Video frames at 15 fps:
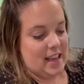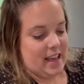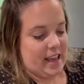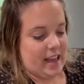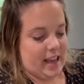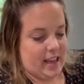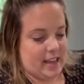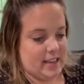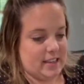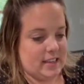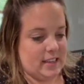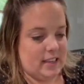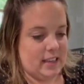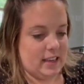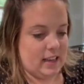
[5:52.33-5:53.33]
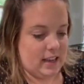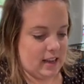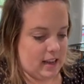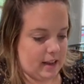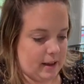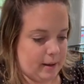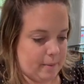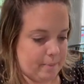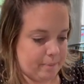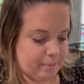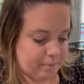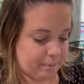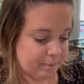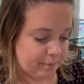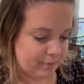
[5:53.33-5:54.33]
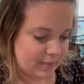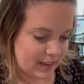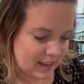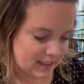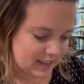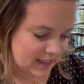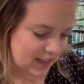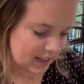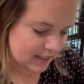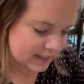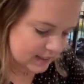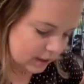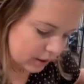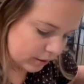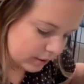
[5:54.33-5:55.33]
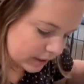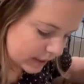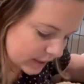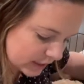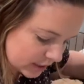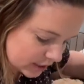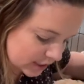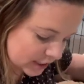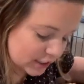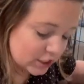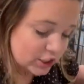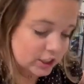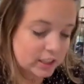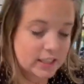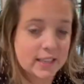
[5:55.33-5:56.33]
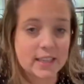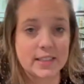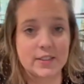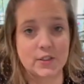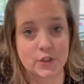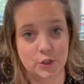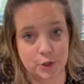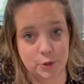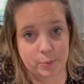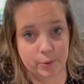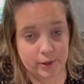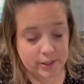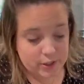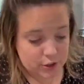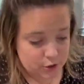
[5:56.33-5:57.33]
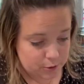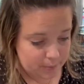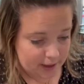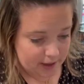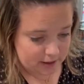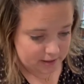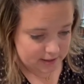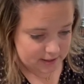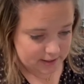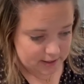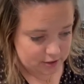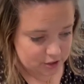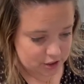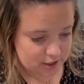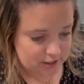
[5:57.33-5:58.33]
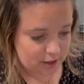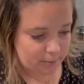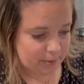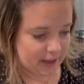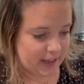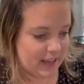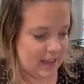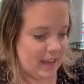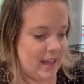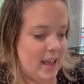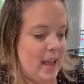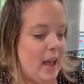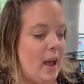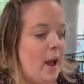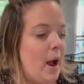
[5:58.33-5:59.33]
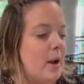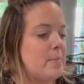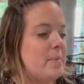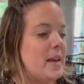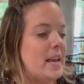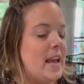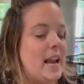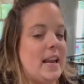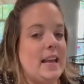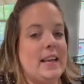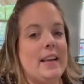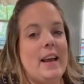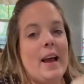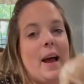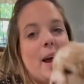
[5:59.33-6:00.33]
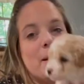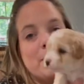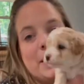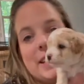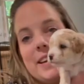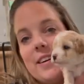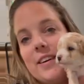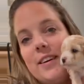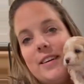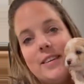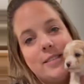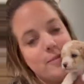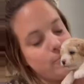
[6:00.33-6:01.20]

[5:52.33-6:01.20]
and um, yeah, so she is 2.2 pounds. So she's our big, our big one, our big girl,